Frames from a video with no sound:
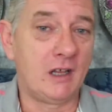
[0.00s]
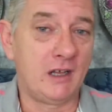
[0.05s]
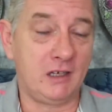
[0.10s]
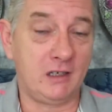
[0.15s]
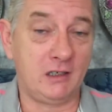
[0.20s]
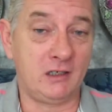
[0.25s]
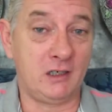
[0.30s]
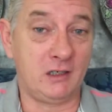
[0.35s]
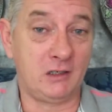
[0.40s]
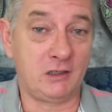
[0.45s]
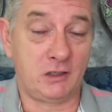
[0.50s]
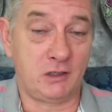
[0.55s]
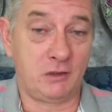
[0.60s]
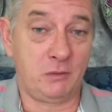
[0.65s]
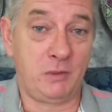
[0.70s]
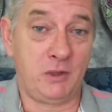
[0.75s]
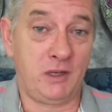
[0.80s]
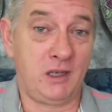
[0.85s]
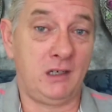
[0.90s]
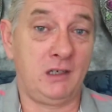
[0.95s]
It needs to
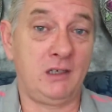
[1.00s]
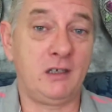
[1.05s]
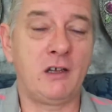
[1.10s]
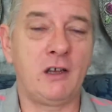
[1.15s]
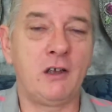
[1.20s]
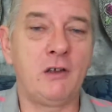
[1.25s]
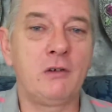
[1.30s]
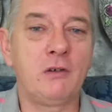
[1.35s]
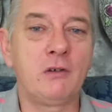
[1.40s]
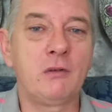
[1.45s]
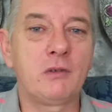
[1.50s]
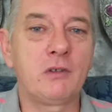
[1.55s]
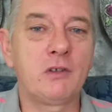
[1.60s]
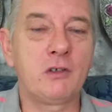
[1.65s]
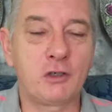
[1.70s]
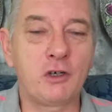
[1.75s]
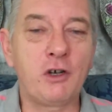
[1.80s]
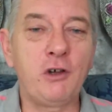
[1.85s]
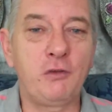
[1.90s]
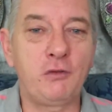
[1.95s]
be, you know, the
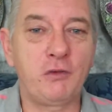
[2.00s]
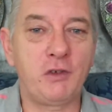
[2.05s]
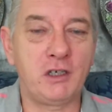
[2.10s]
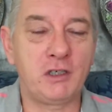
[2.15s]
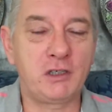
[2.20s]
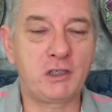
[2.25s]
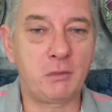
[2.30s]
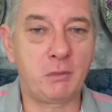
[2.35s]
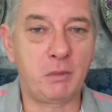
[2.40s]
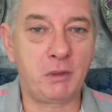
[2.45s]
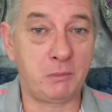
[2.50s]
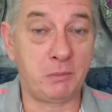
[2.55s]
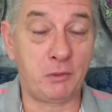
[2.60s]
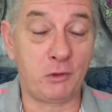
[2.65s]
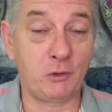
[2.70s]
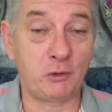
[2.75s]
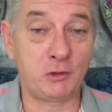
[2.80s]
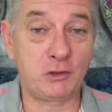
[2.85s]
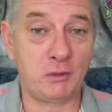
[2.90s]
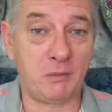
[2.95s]
truth needs to be
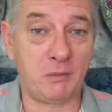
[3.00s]
brought